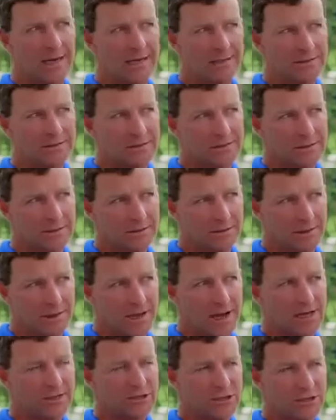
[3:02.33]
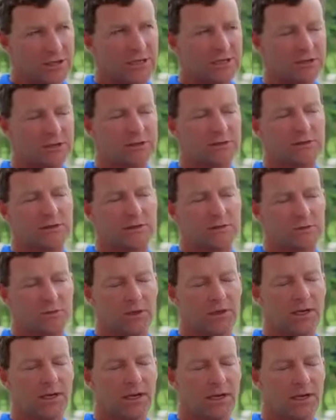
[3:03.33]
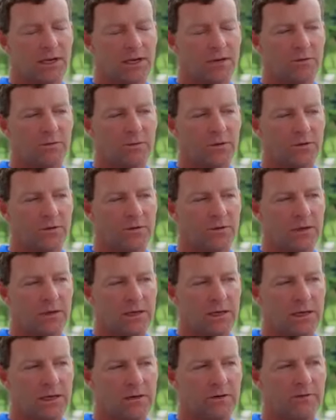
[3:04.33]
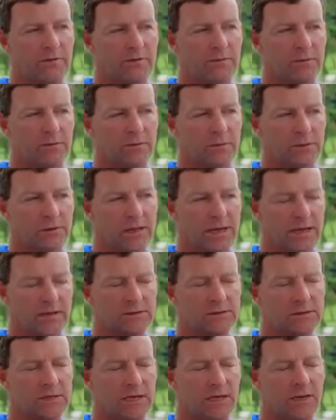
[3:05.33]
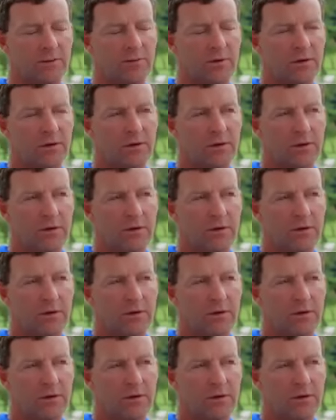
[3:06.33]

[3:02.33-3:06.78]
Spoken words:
as conscientious as we can with the native landscape,